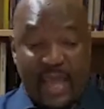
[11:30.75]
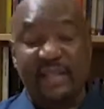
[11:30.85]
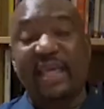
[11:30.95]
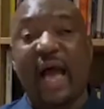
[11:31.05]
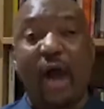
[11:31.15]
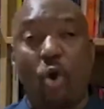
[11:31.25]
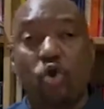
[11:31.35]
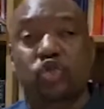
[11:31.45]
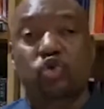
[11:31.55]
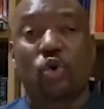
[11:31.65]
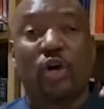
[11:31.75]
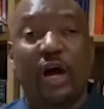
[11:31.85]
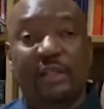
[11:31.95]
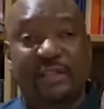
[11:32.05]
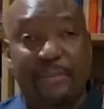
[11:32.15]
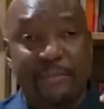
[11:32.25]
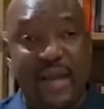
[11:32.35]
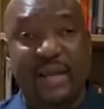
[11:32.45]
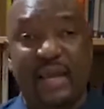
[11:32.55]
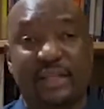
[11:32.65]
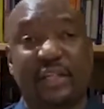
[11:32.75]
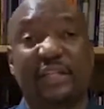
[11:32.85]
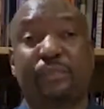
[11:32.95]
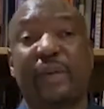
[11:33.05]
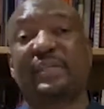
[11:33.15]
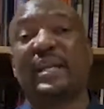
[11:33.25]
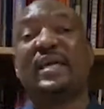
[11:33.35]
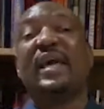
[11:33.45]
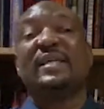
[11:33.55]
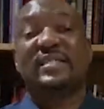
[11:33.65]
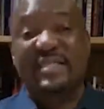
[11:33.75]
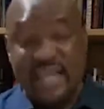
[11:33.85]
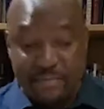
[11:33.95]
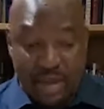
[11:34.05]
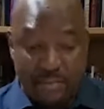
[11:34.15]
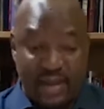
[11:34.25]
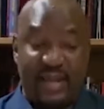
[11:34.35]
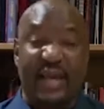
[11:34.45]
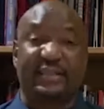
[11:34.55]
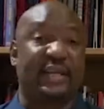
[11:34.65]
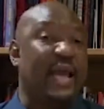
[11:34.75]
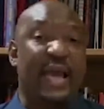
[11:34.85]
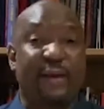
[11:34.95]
And there are also some medication, especially slimming medication.